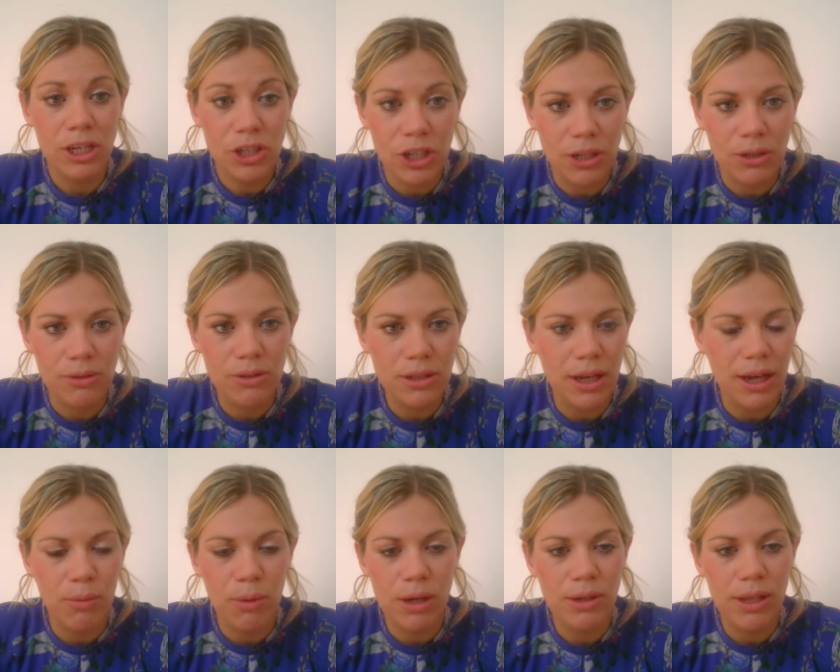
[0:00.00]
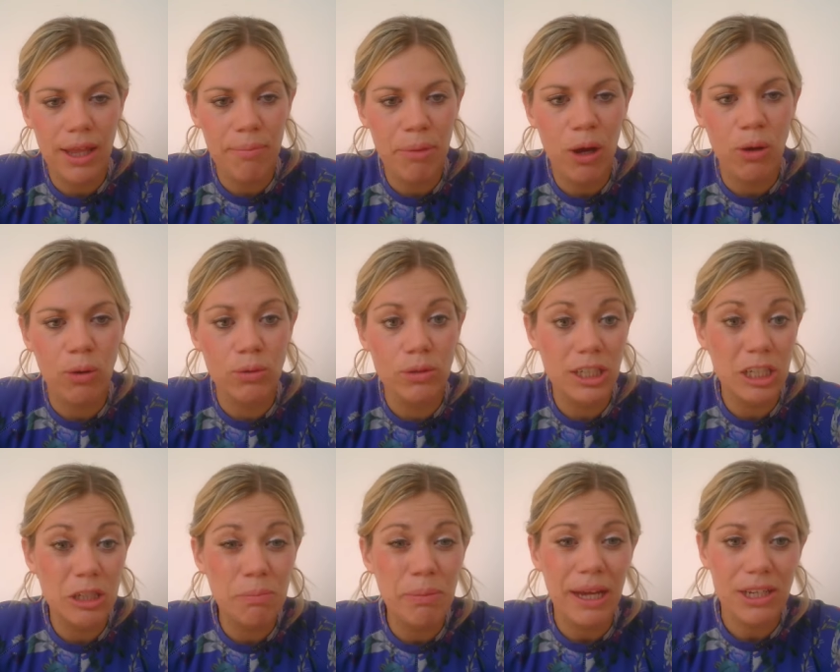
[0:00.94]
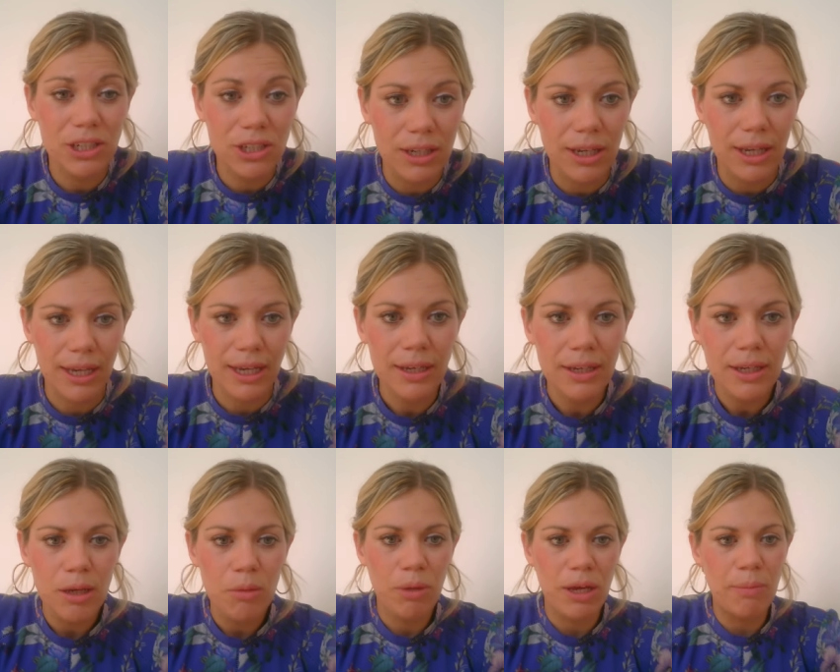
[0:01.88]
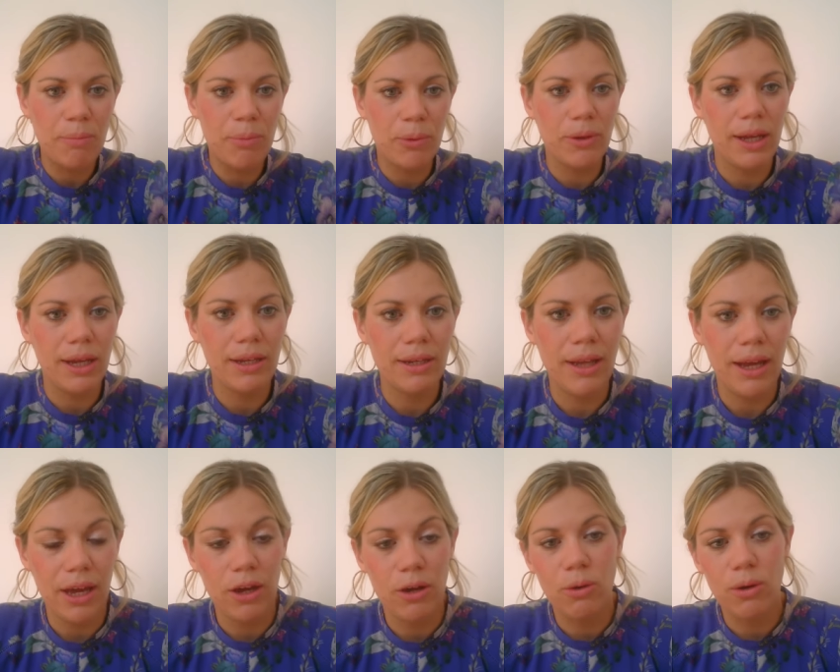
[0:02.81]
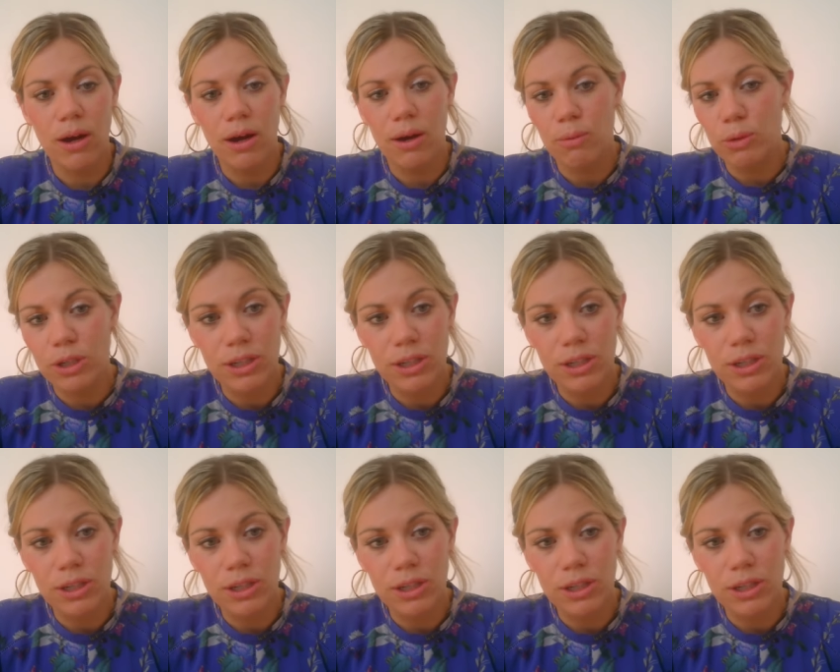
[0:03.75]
issues uh, when they're polled, especially people in who are,